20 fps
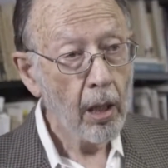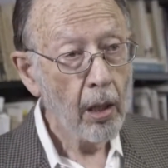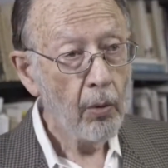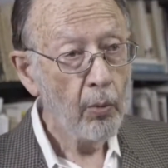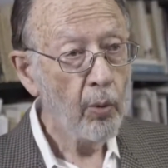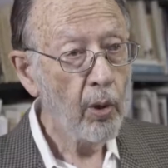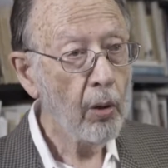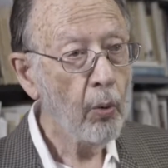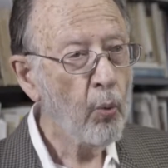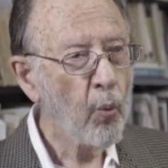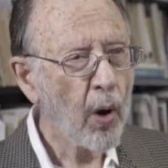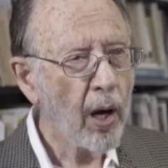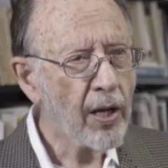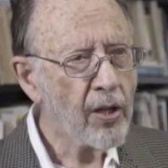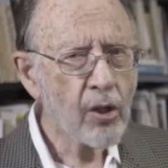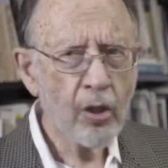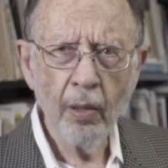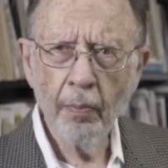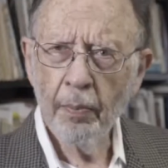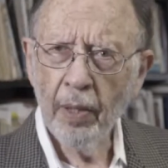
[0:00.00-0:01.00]
Well, why
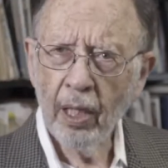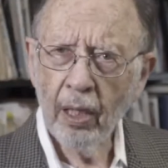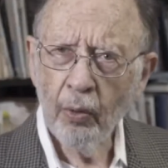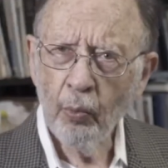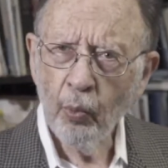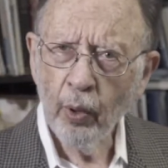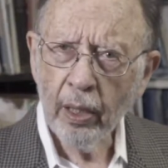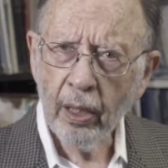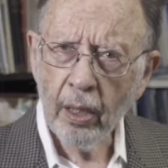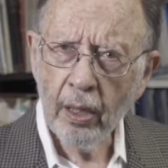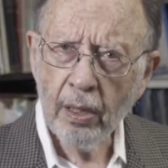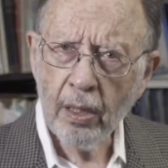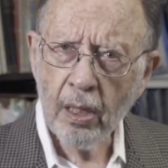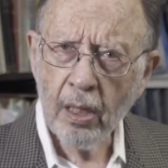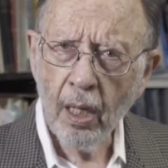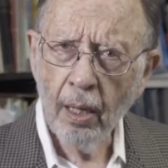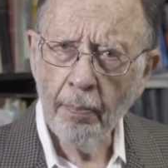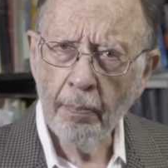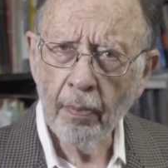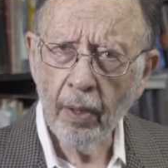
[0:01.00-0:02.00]
so many wicked
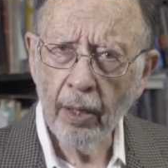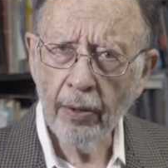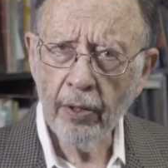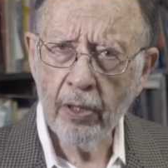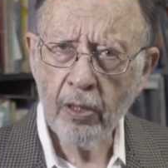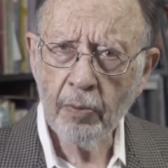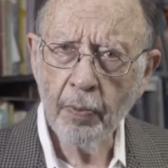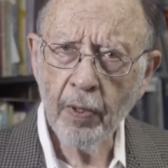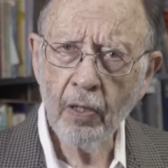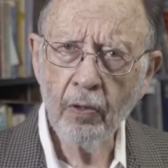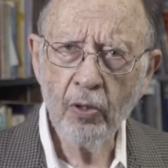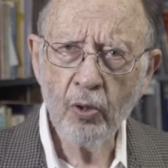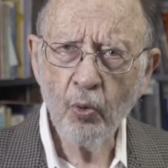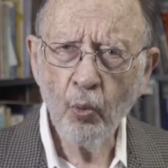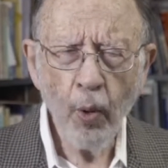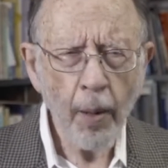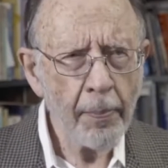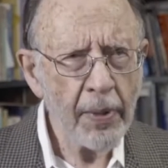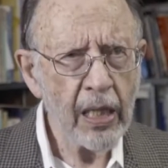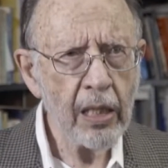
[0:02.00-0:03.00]
stepmothers? Because
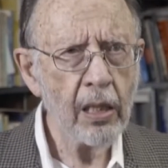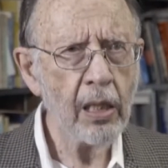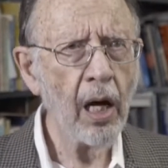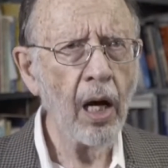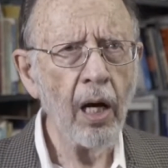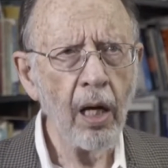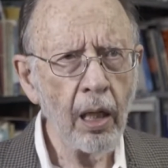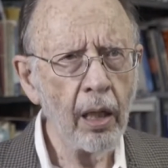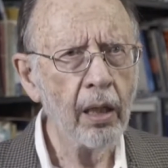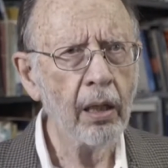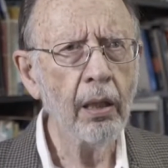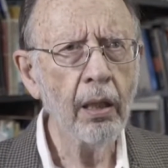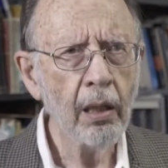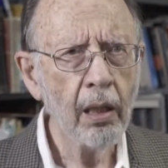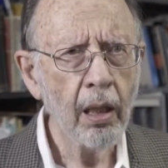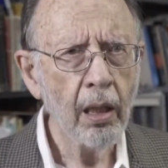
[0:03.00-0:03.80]
women died.